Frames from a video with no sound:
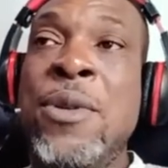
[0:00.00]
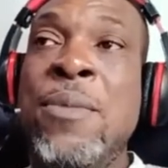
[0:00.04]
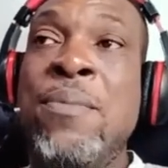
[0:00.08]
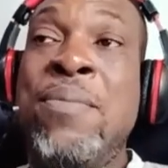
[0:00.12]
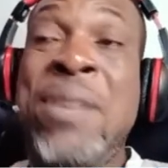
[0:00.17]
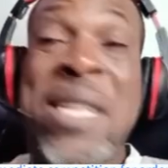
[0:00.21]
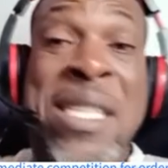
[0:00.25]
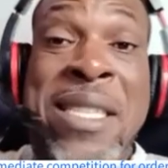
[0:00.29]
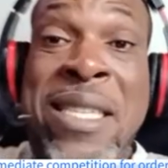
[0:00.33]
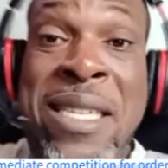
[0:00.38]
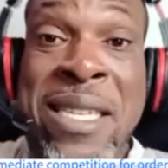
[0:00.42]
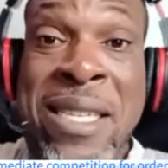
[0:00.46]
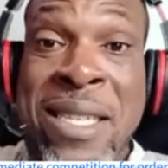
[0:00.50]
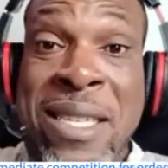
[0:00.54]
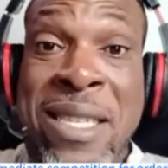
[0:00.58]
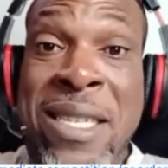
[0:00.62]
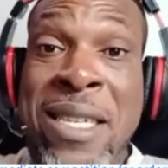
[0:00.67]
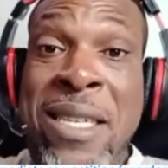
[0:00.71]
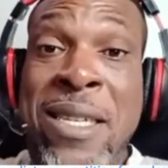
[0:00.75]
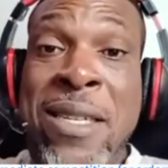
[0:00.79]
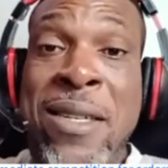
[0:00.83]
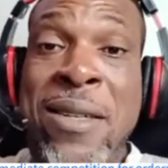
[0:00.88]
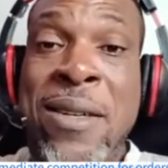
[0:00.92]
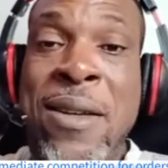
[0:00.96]

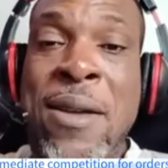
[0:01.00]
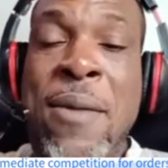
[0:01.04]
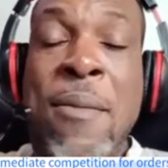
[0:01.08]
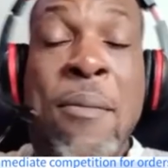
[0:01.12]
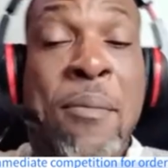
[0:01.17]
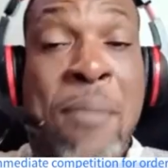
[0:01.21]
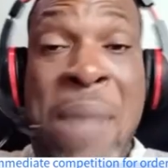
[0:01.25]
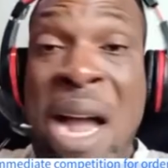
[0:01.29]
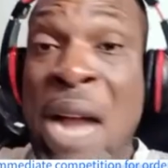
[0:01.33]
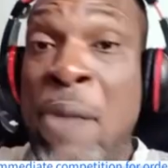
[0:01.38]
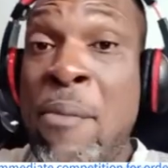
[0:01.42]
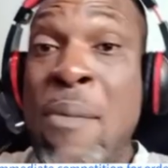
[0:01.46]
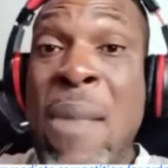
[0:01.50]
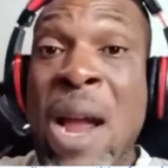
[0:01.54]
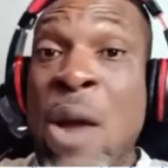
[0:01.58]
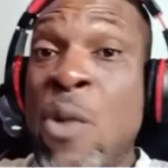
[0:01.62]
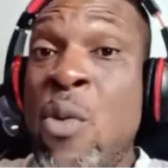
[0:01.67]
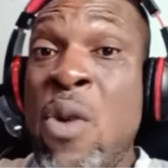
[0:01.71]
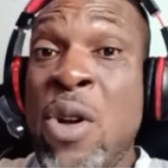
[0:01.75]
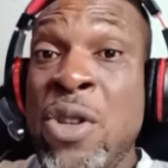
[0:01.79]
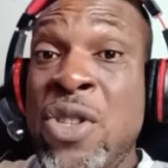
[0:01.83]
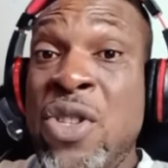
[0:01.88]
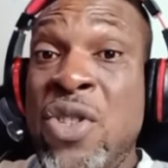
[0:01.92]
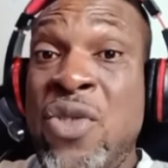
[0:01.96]
BTC. Mark my
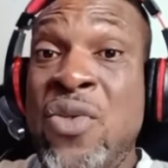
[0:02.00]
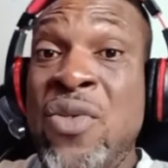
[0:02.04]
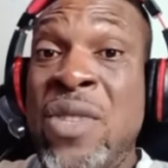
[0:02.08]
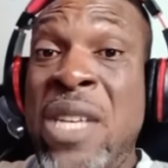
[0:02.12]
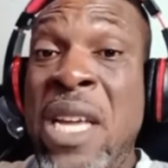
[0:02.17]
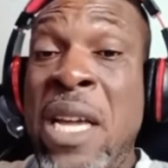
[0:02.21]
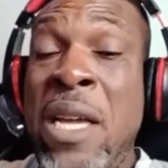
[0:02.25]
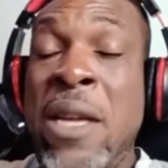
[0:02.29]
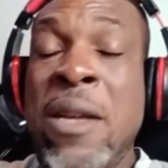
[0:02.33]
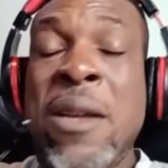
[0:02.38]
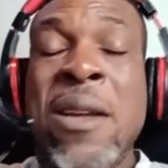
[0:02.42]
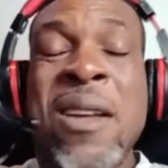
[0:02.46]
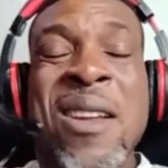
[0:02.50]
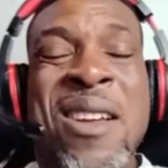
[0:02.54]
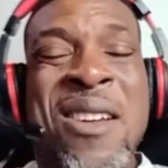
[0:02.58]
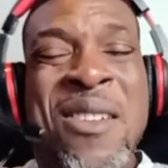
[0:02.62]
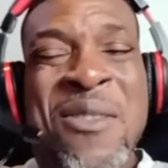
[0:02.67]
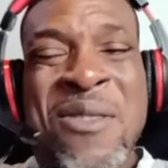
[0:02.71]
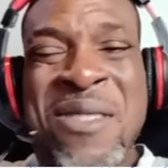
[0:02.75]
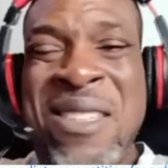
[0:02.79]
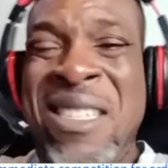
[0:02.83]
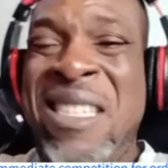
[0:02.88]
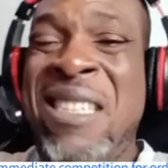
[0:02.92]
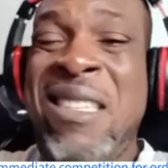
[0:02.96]
words, today,
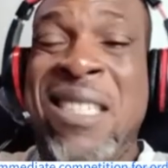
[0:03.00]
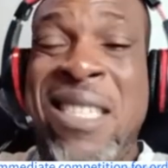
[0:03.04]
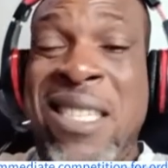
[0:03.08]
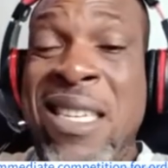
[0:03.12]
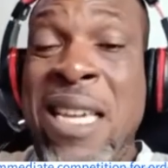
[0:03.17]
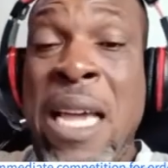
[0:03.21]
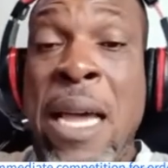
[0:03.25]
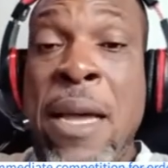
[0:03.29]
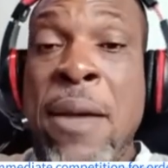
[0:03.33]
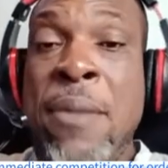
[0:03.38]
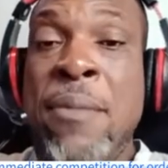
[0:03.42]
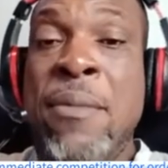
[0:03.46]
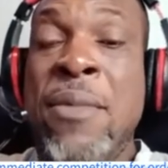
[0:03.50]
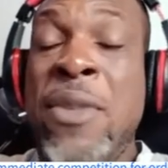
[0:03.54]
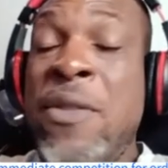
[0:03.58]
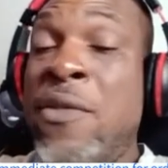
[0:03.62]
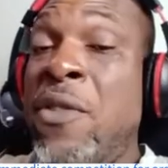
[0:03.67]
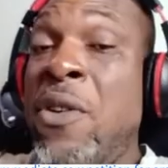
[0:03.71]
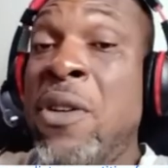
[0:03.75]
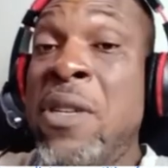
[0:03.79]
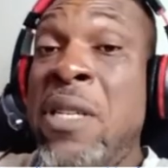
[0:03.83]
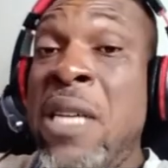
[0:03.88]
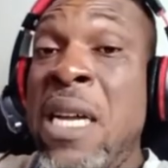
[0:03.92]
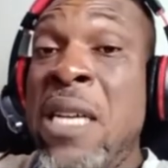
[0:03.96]
this year,
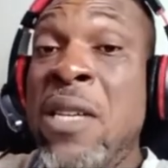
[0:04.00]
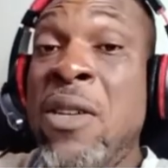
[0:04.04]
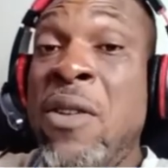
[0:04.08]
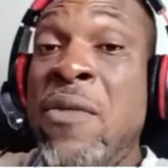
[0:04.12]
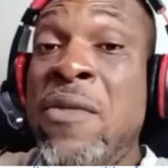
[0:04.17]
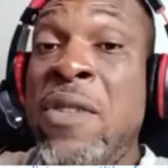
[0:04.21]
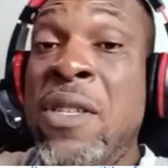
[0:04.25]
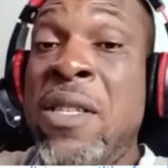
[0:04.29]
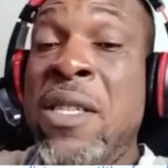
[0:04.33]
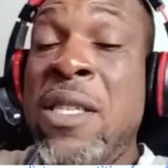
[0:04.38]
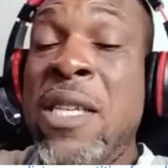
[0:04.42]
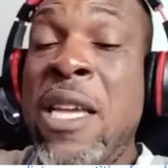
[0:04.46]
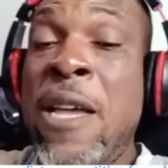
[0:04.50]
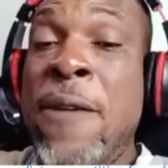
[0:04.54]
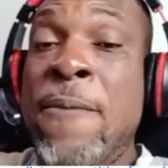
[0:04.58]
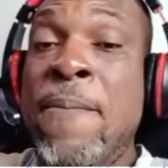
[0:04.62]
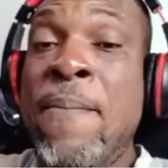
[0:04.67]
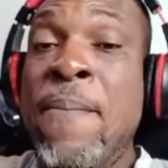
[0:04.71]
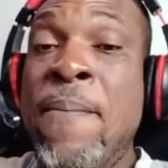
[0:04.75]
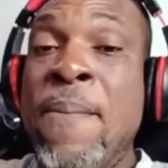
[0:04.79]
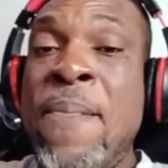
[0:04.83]
before the end of this year.